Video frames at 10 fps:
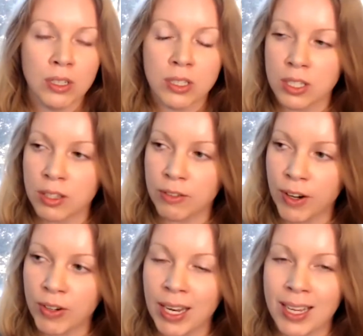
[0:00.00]
to the
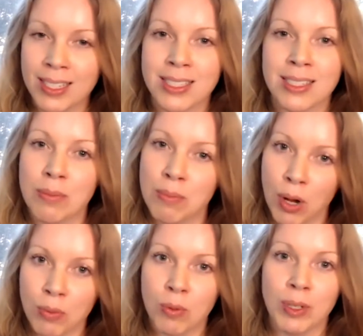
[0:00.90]
very last
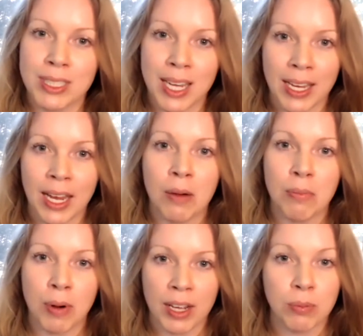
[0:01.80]
moment we take our
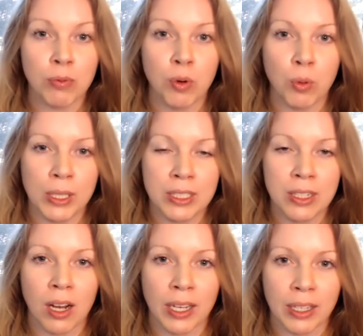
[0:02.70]
breath before we
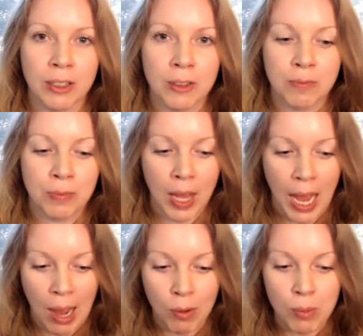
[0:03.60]
die,
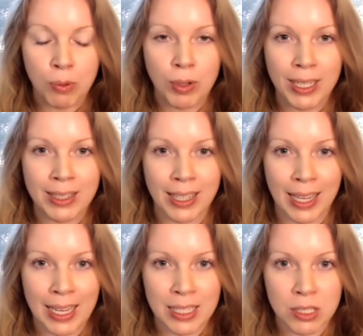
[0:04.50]
our breathing
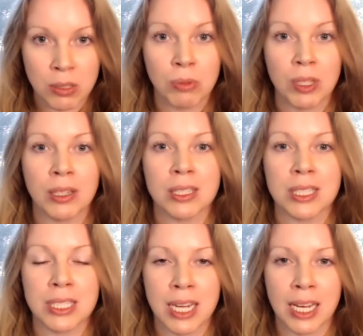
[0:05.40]
is something that
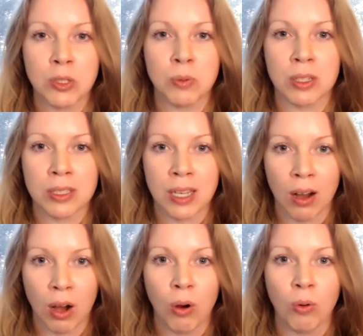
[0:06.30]
stays with us our
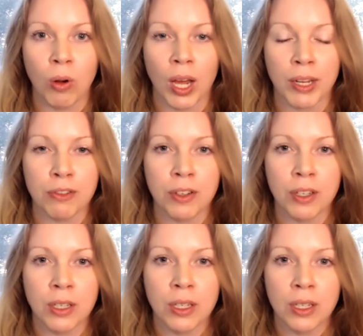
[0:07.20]
whole life.
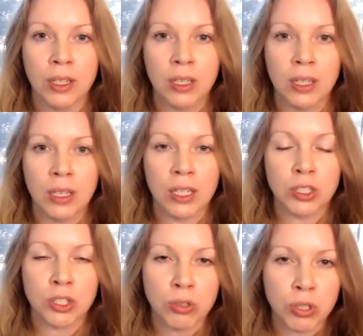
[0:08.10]

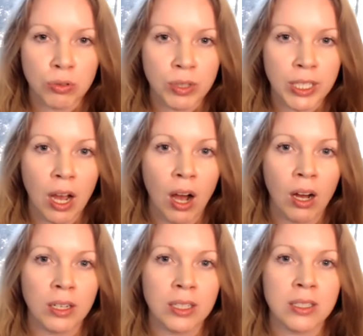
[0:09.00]
And so to really
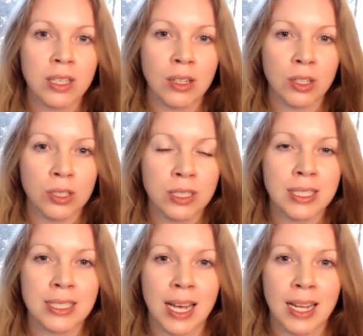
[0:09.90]
harness and
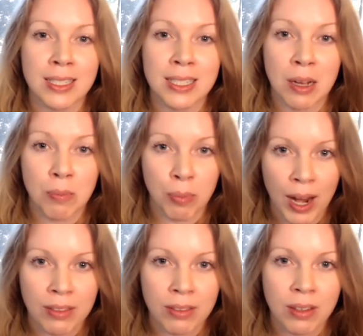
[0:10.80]
understand our
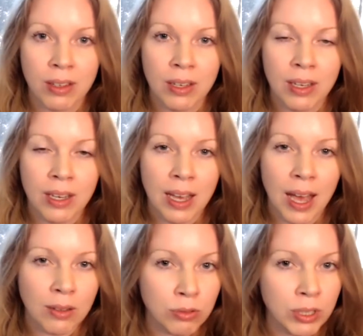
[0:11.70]
breath,
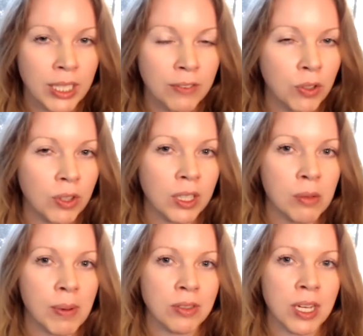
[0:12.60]
and really, if you think
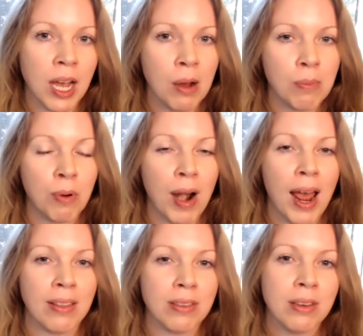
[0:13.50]
about it, our
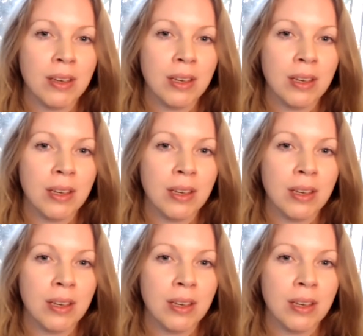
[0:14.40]
breath